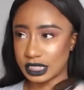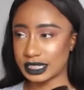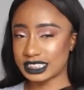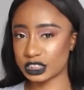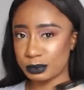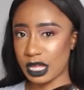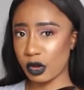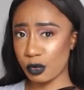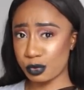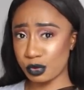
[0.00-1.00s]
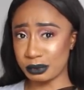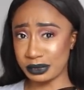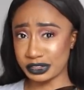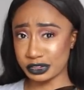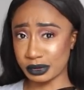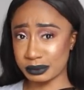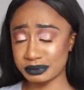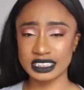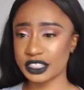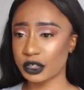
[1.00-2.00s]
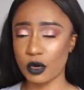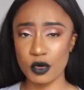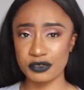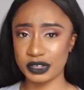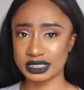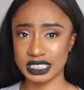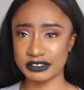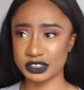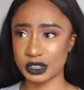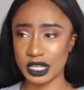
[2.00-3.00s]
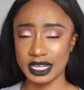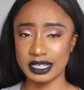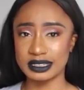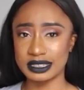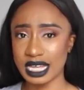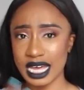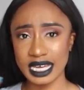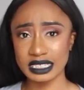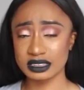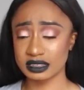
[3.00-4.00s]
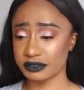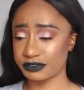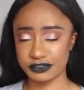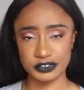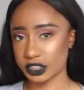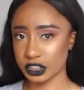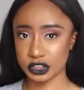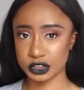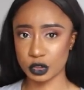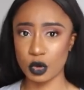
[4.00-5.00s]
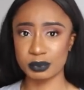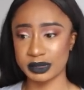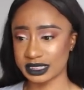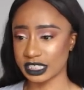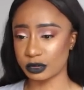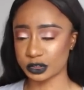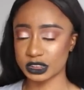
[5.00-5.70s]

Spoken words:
Now this is Black Opal in medium. Setting your whole face gives you like a nice, finished, completed look.